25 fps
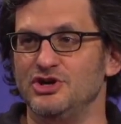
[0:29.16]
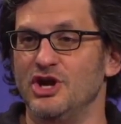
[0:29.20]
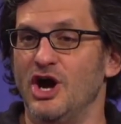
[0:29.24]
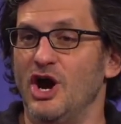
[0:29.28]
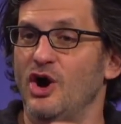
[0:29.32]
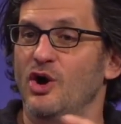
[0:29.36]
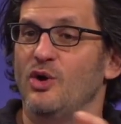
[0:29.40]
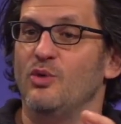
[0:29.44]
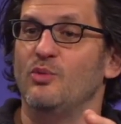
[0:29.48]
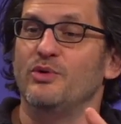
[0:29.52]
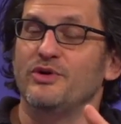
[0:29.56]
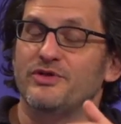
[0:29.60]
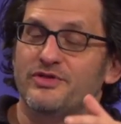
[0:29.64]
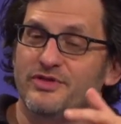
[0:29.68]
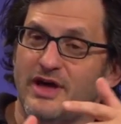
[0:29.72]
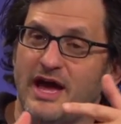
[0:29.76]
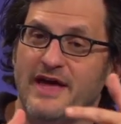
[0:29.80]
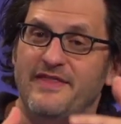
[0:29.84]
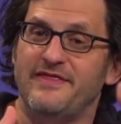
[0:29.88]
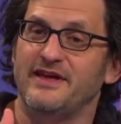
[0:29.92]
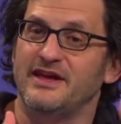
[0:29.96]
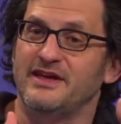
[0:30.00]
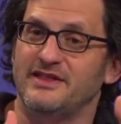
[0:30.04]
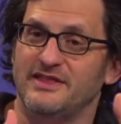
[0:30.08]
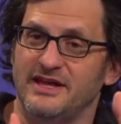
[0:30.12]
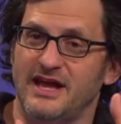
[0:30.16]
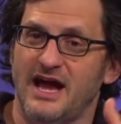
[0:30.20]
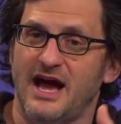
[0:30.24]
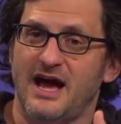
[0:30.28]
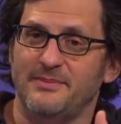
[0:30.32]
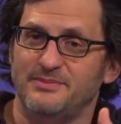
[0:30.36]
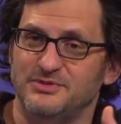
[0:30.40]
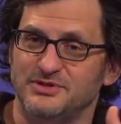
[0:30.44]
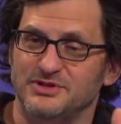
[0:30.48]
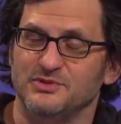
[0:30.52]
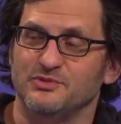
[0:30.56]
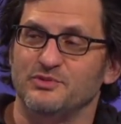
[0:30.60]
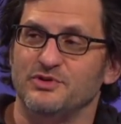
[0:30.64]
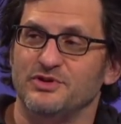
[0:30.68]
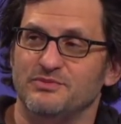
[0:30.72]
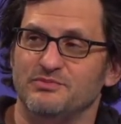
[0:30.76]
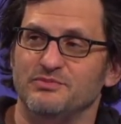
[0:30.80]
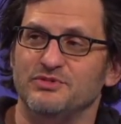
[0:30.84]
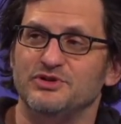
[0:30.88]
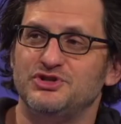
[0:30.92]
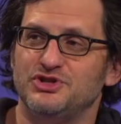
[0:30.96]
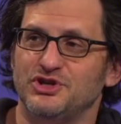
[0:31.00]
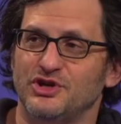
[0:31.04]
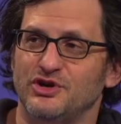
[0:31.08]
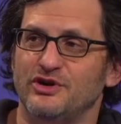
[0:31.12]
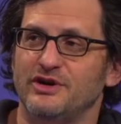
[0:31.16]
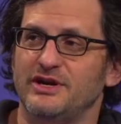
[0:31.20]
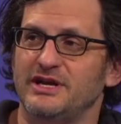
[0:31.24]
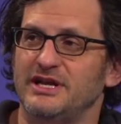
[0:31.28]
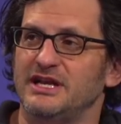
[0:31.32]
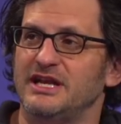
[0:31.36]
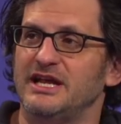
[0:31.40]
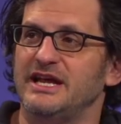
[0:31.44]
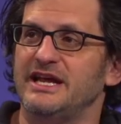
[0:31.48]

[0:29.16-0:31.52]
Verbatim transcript: No, with I think the opposite, with maturity.